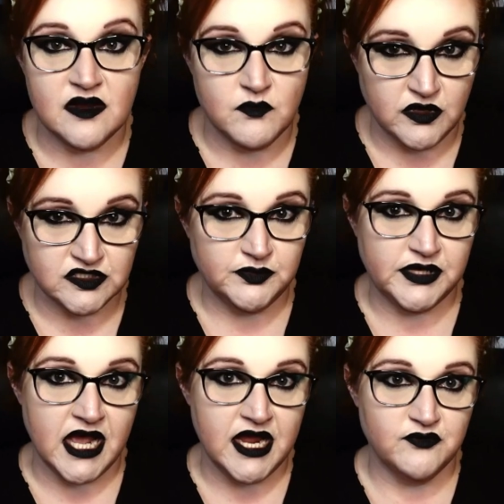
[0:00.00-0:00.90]
and
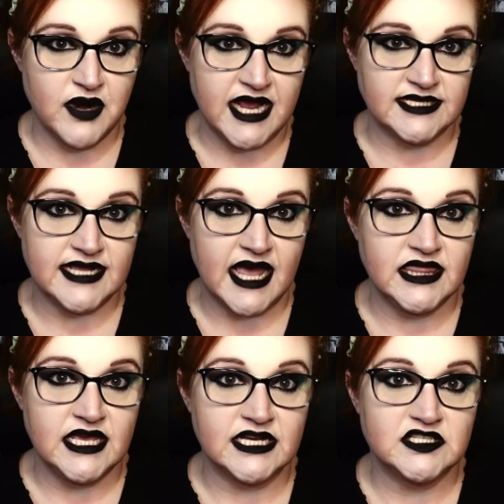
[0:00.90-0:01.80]
multiplying race
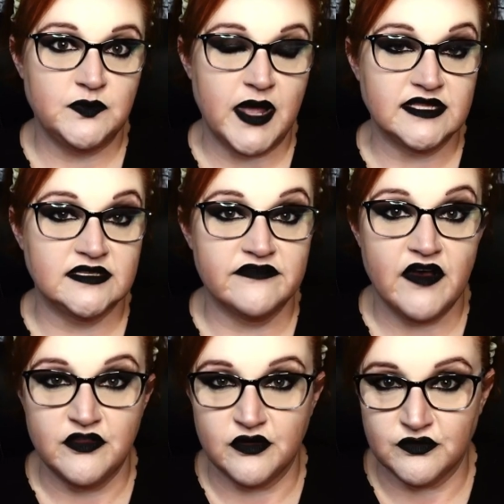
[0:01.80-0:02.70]
at the expense of
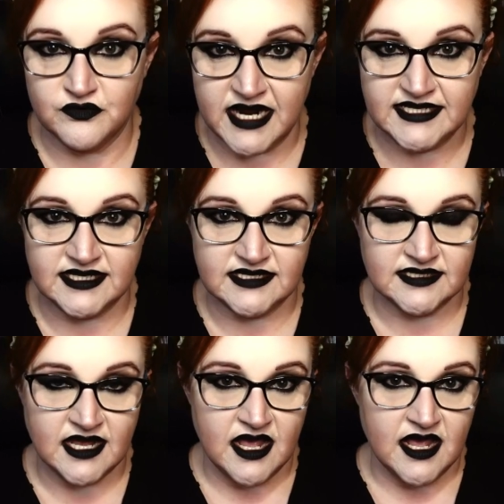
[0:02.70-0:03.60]
other races